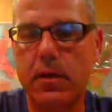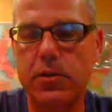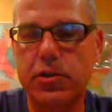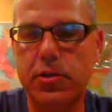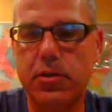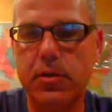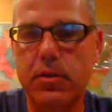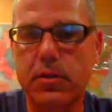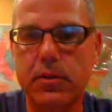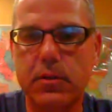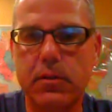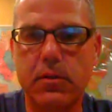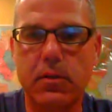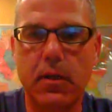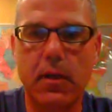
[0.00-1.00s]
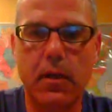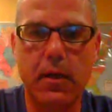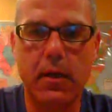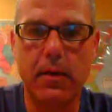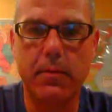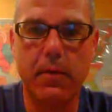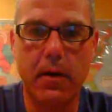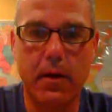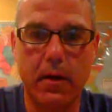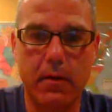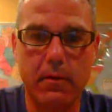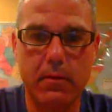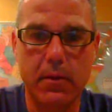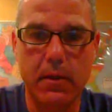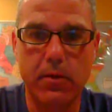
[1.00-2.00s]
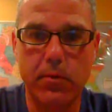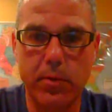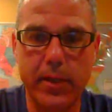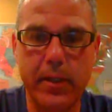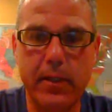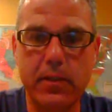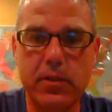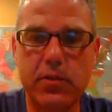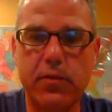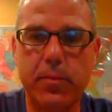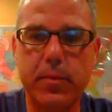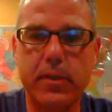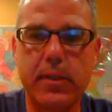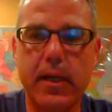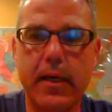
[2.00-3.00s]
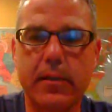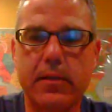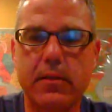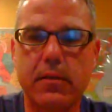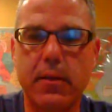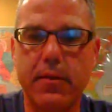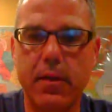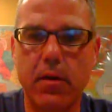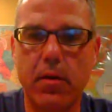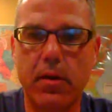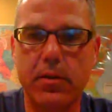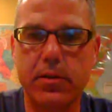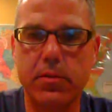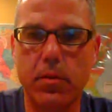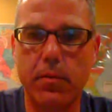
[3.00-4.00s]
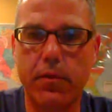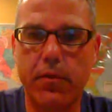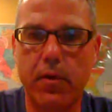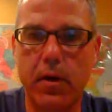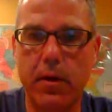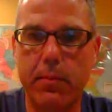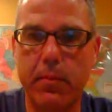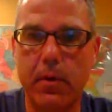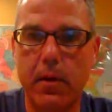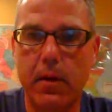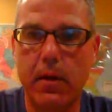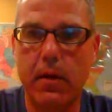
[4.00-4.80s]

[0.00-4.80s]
journals, our readings from the text, and then also from